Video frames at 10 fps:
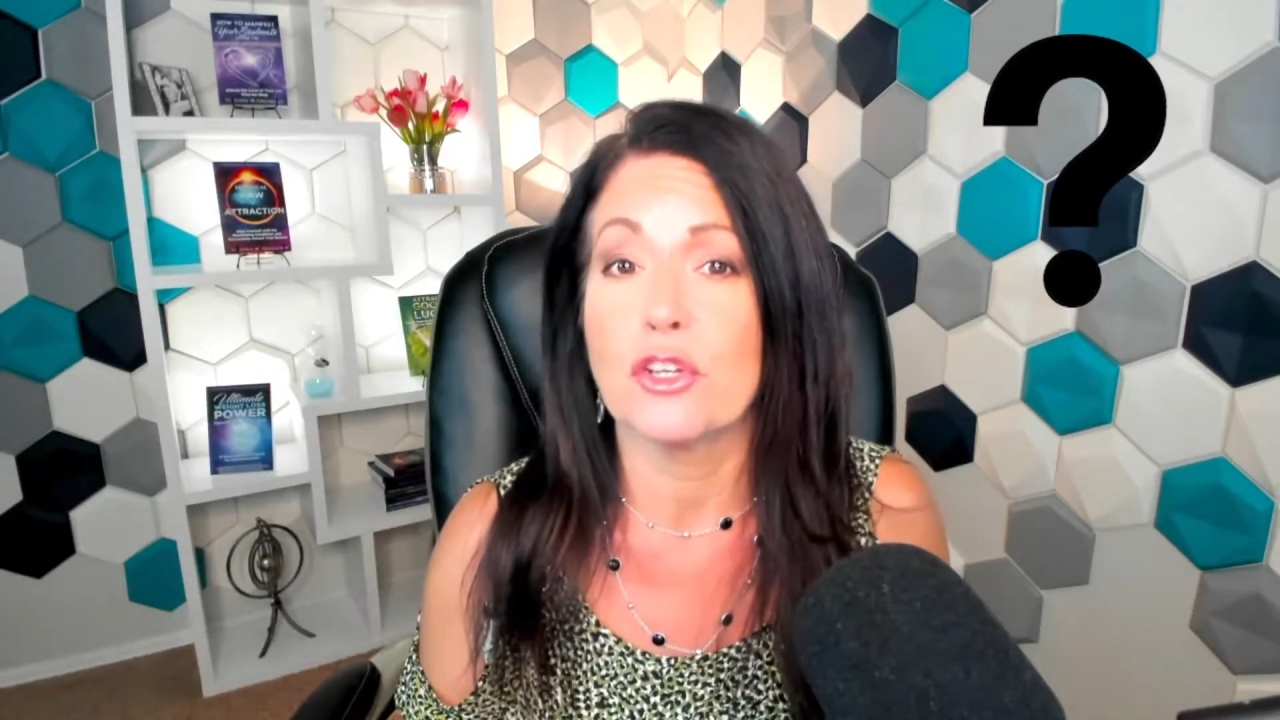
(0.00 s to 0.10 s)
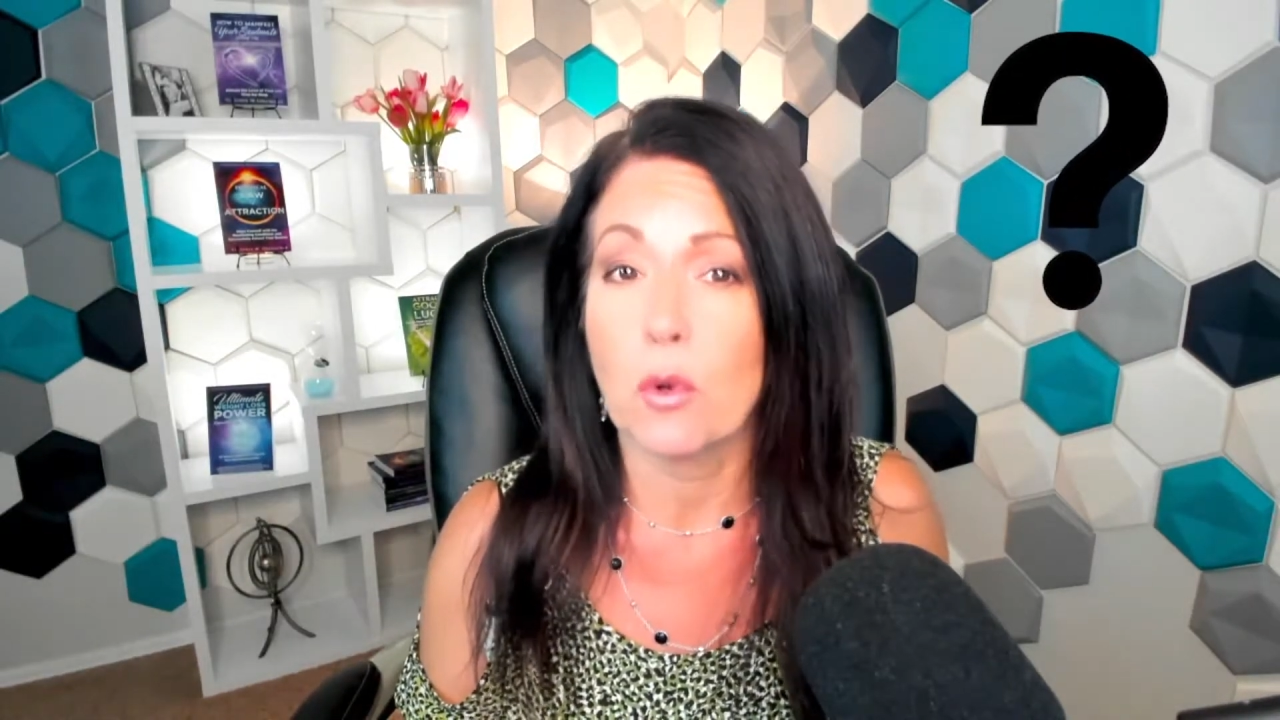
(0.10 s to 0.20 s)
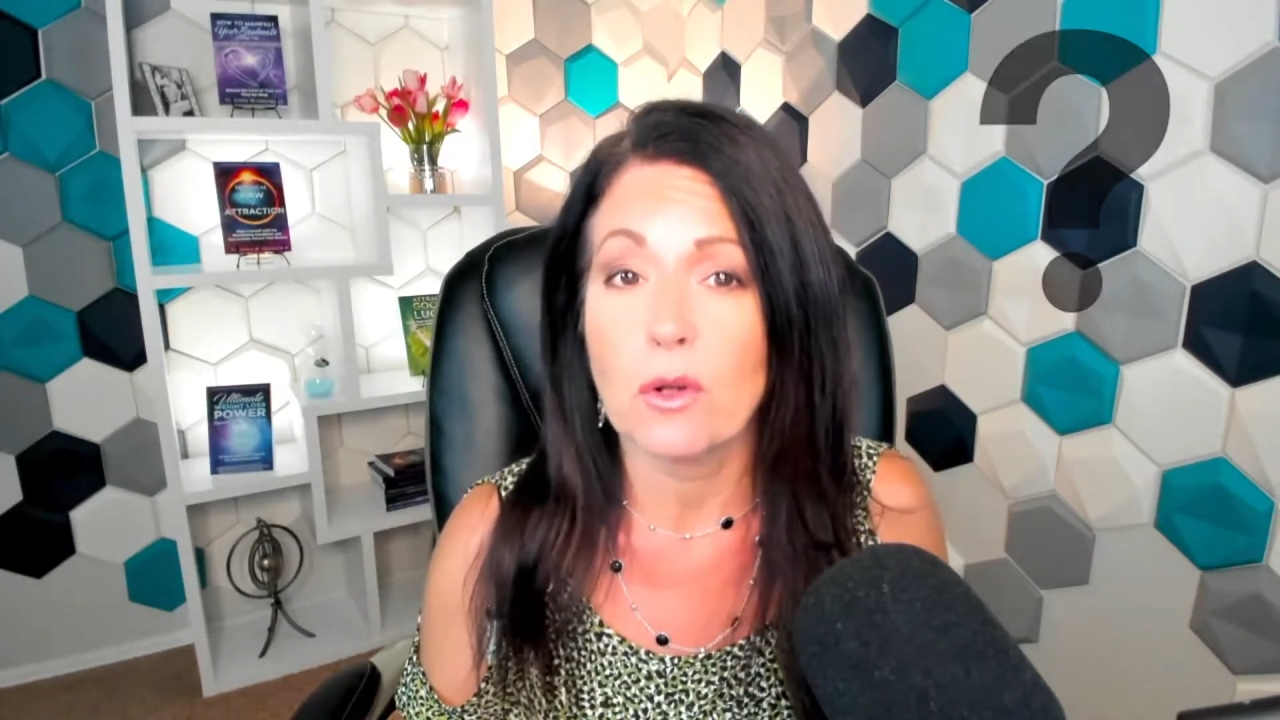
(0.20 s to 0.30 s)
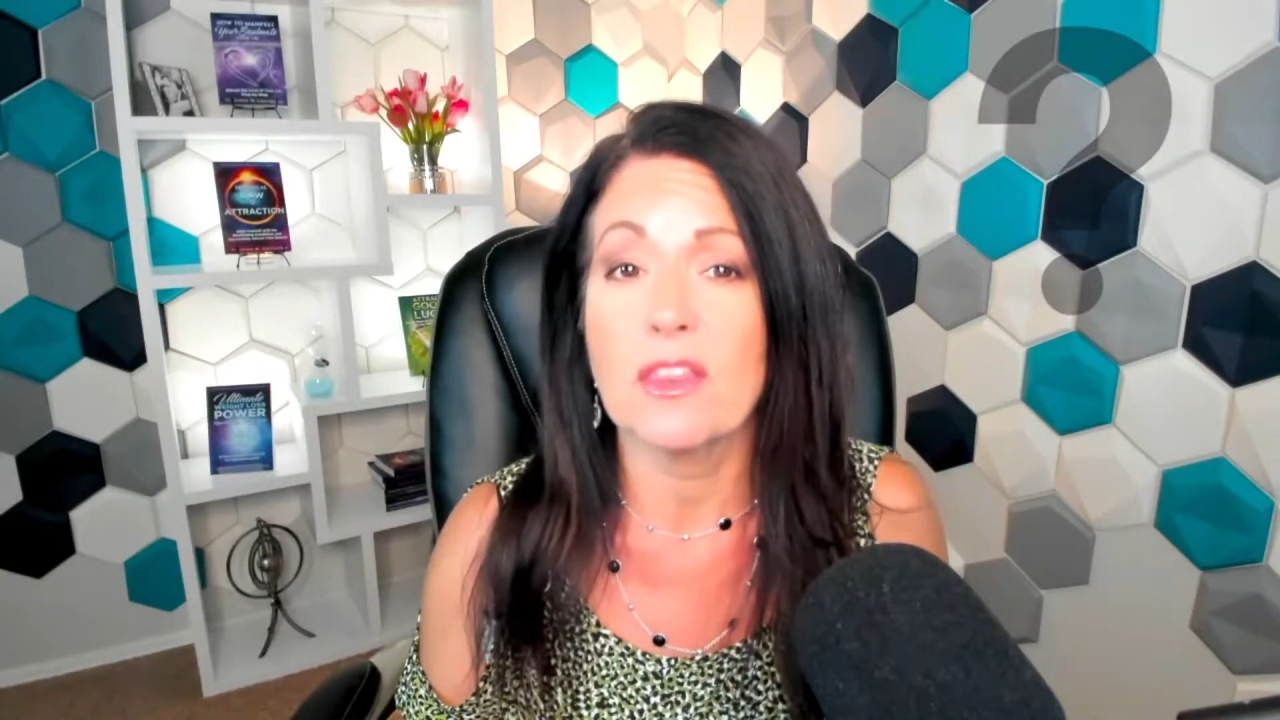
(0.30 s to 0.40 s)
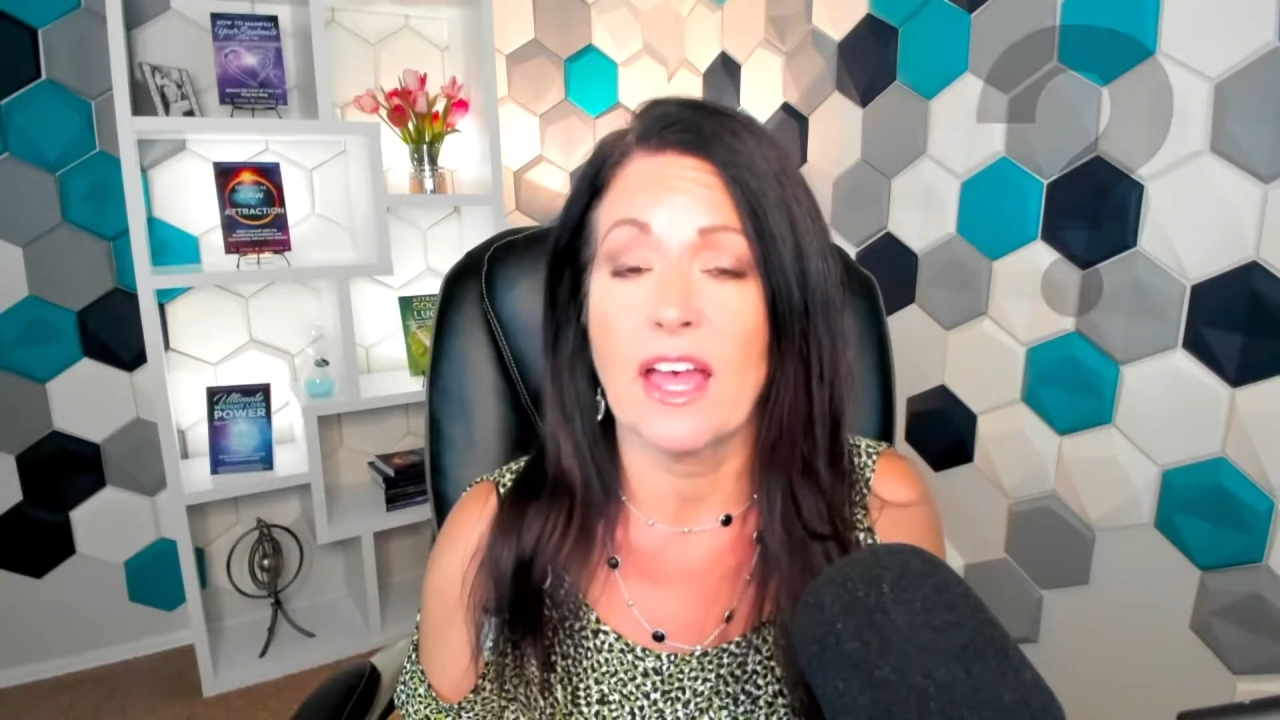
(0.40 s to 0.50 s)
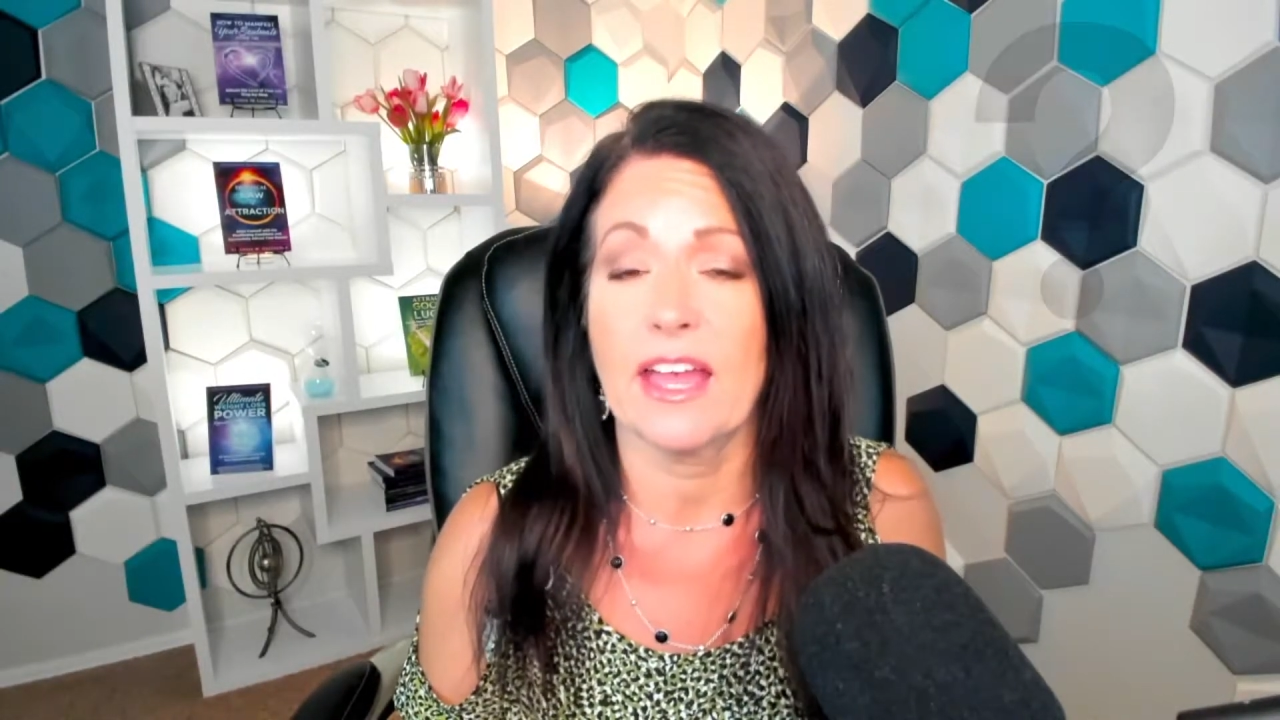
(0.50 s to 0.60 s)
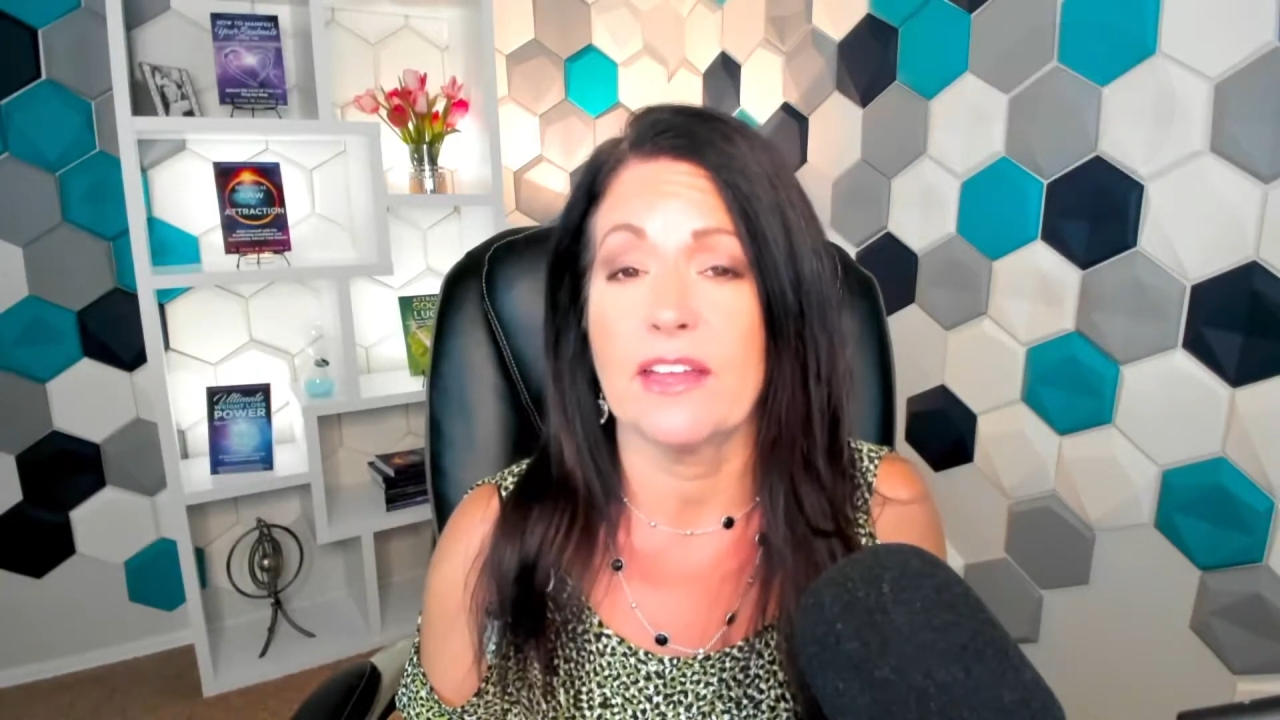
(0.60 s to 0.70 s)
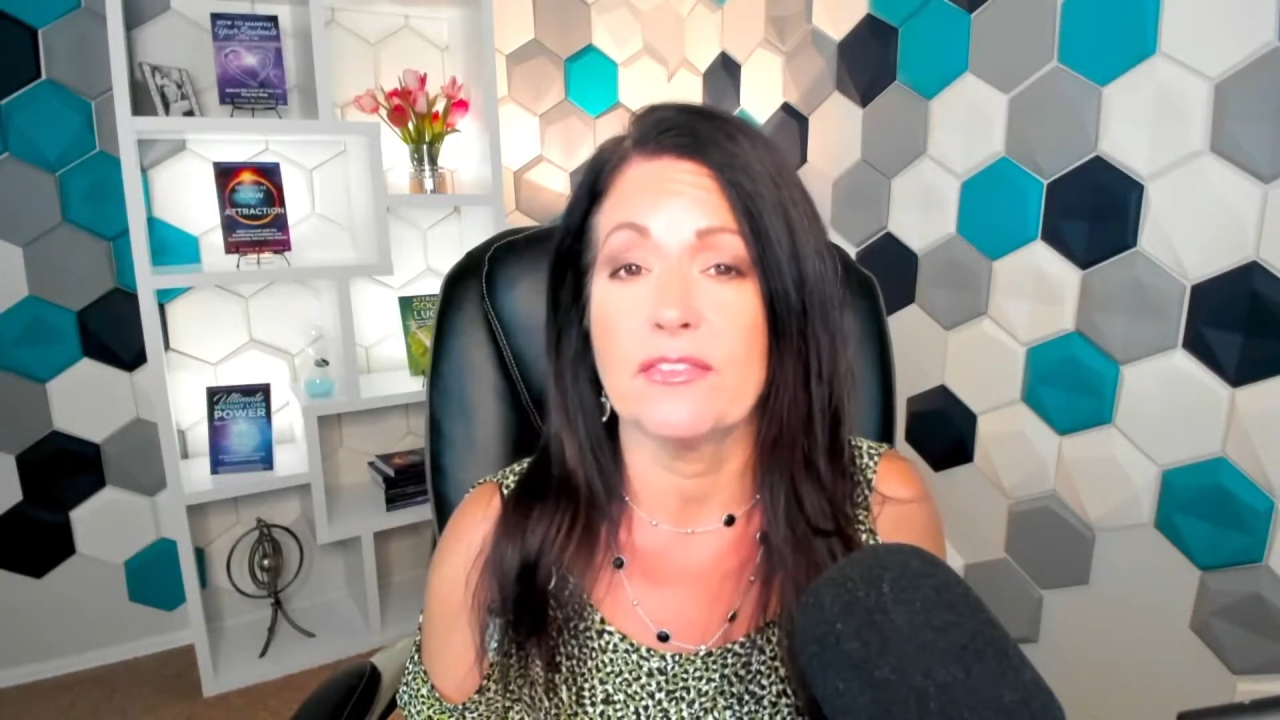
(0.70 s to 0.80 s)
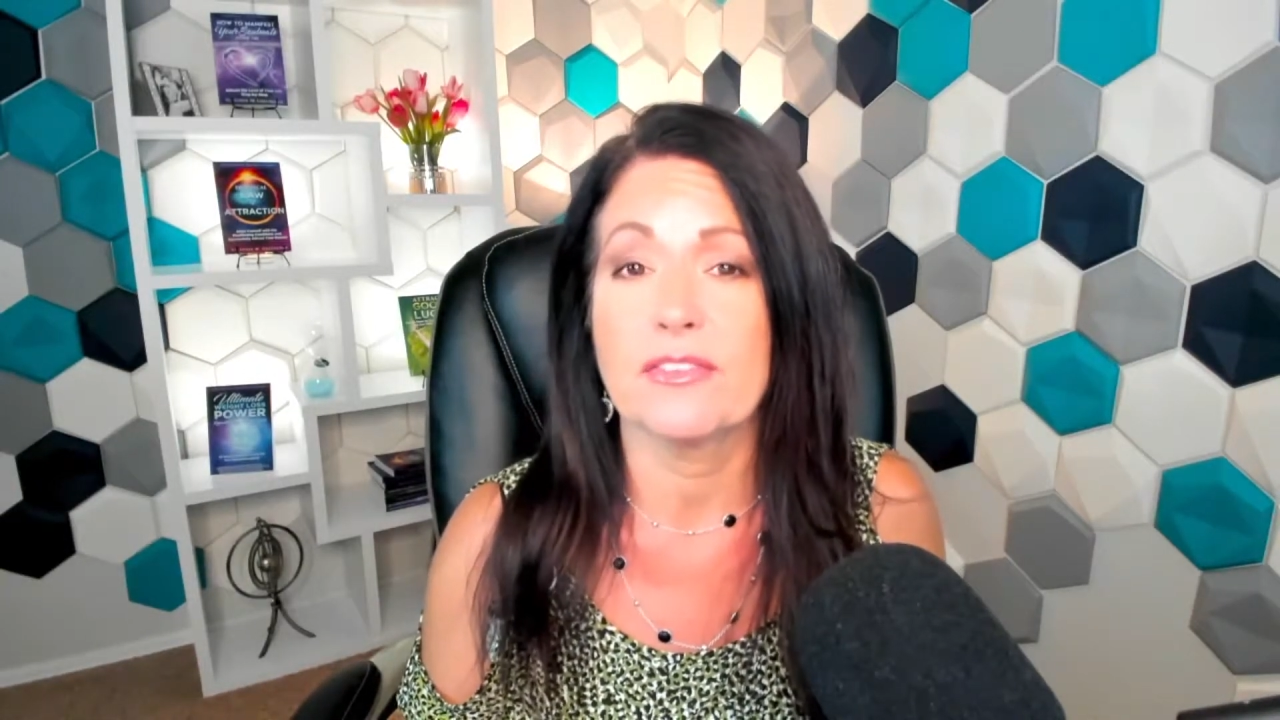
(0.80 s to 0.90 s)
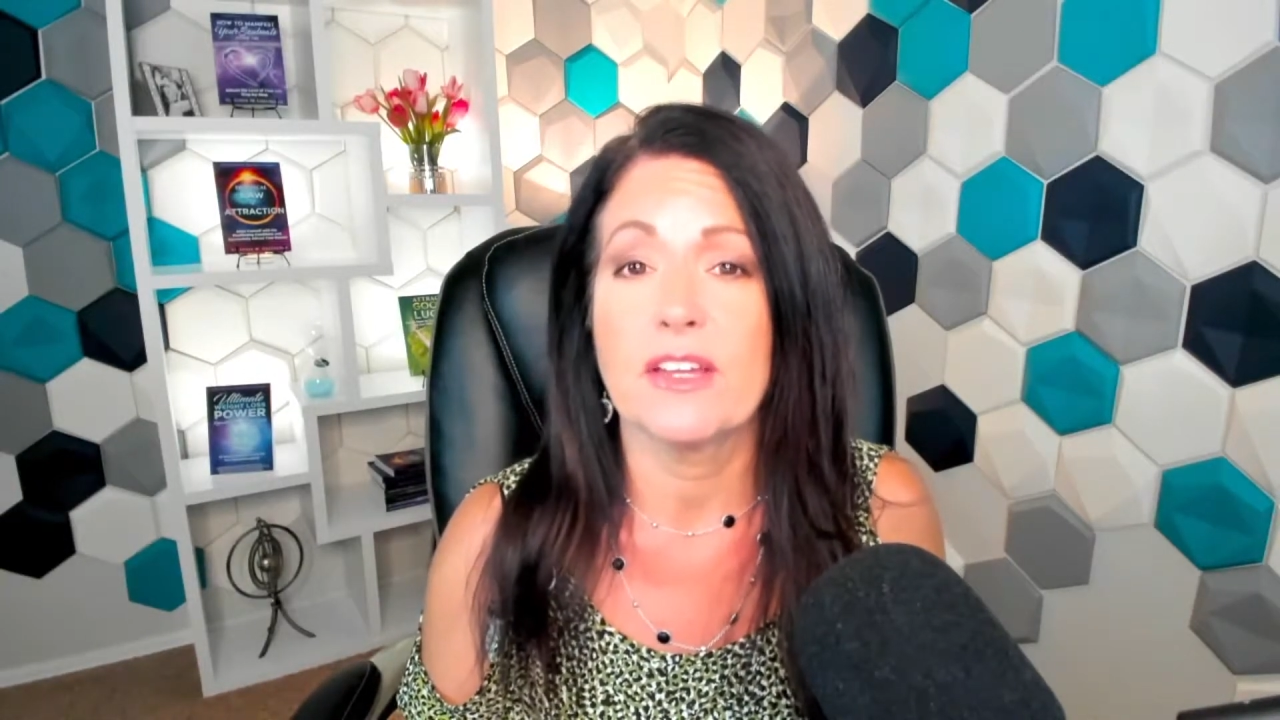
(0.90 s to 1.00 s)
your
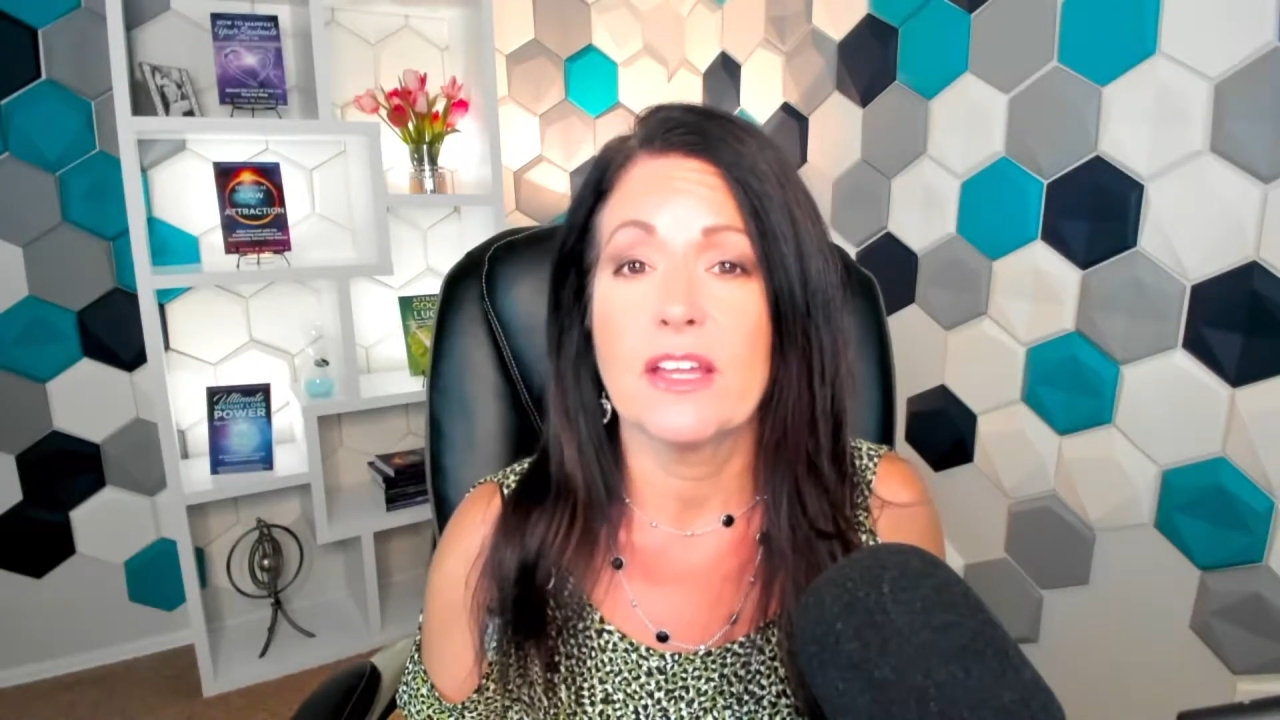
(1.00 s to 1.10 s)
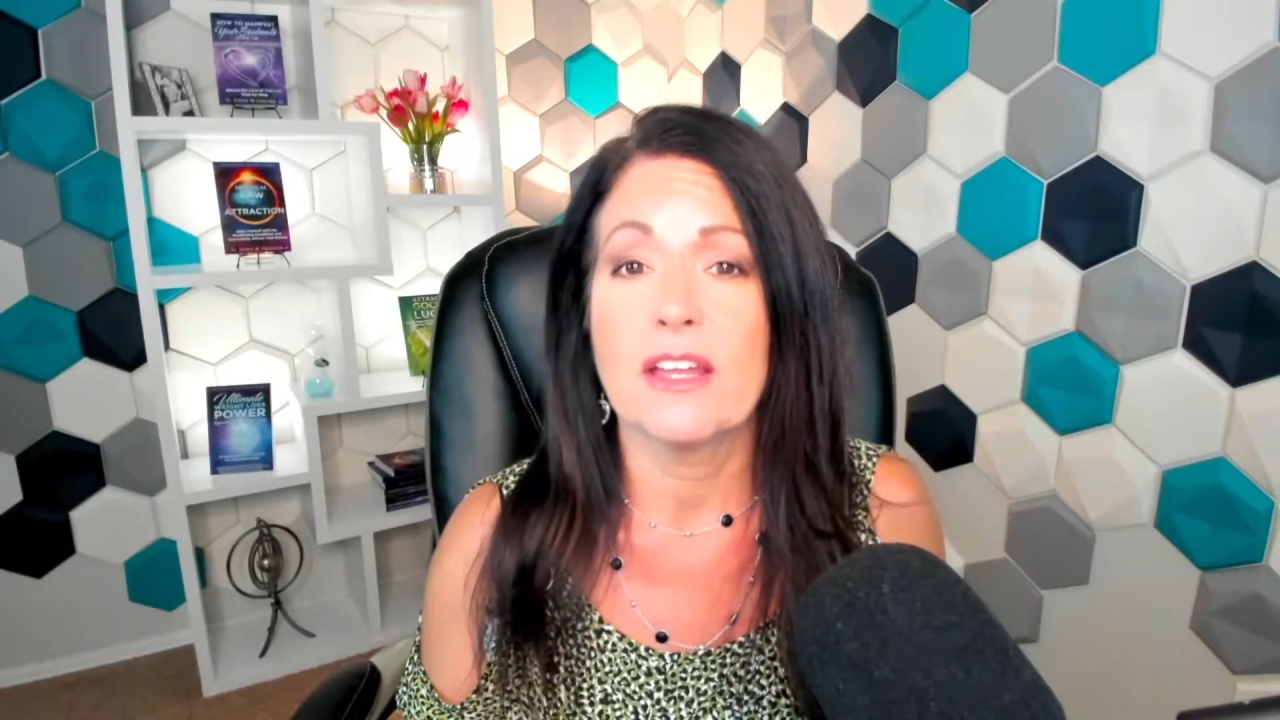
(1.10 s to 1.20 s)
life